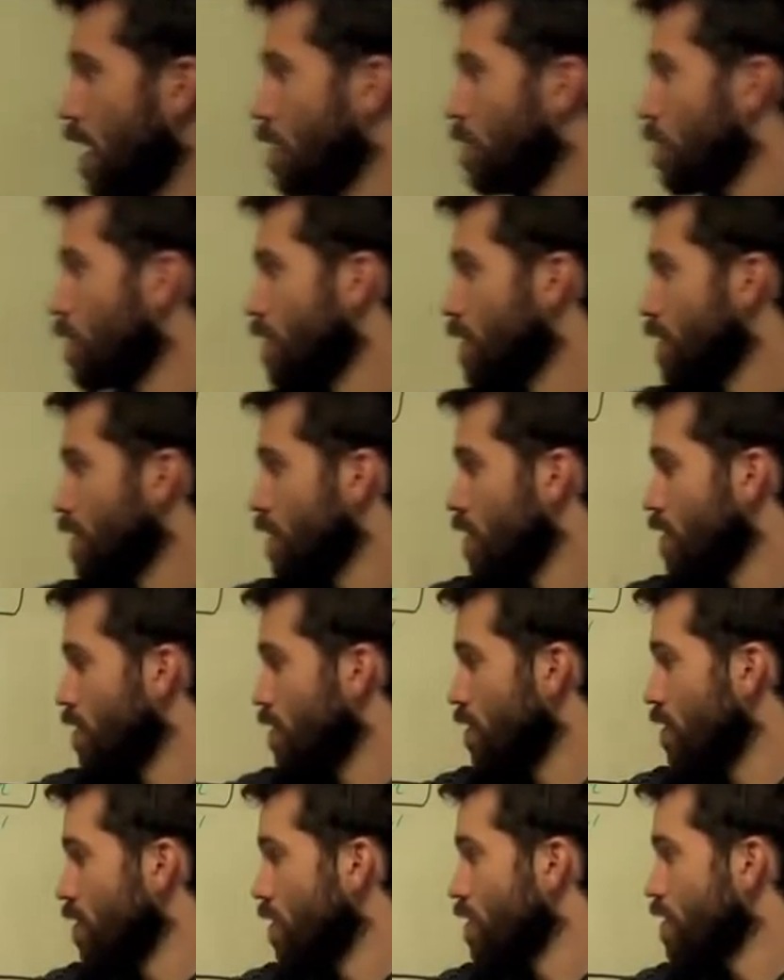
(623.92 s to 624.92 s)
One thing you
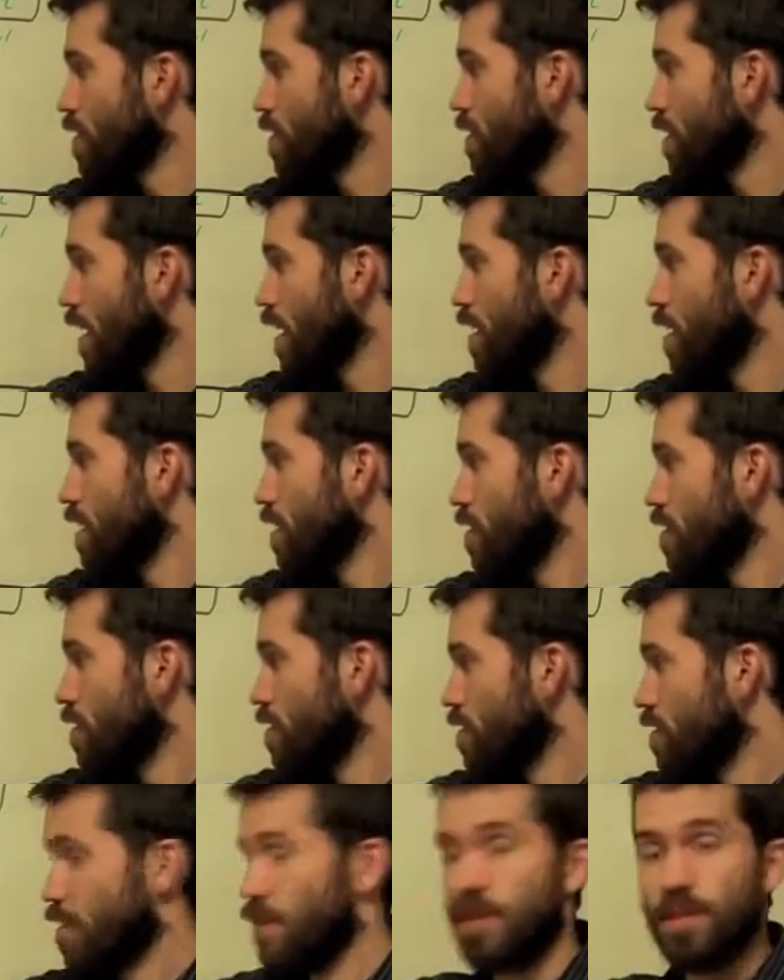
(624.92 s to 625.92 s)
notice is that
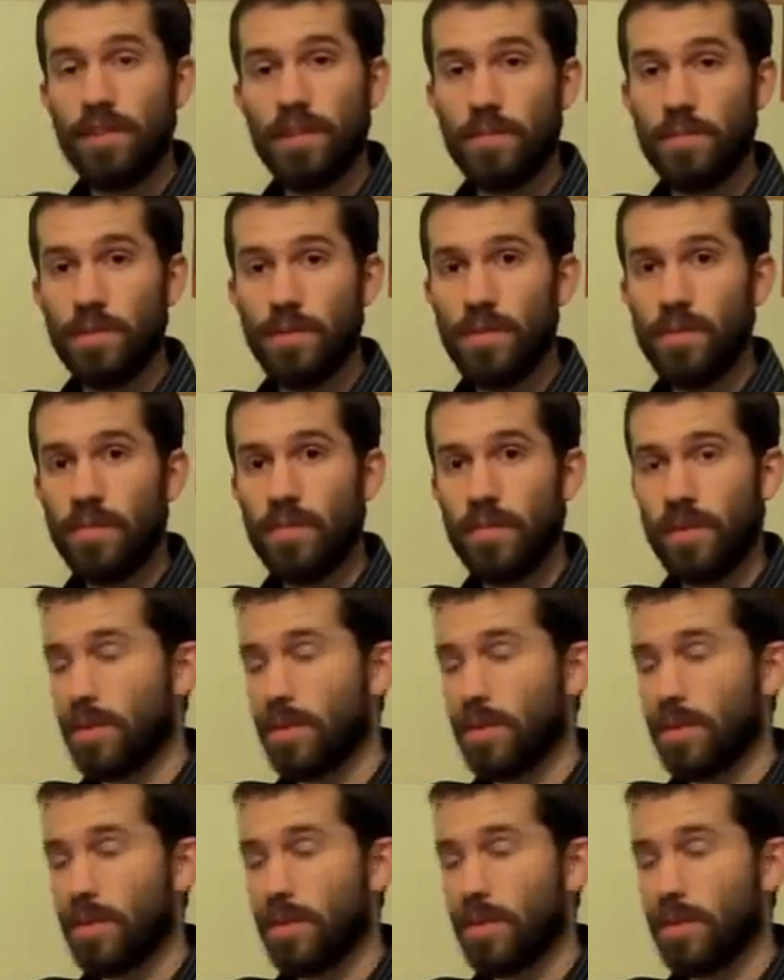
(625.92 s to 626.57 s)
this symbol,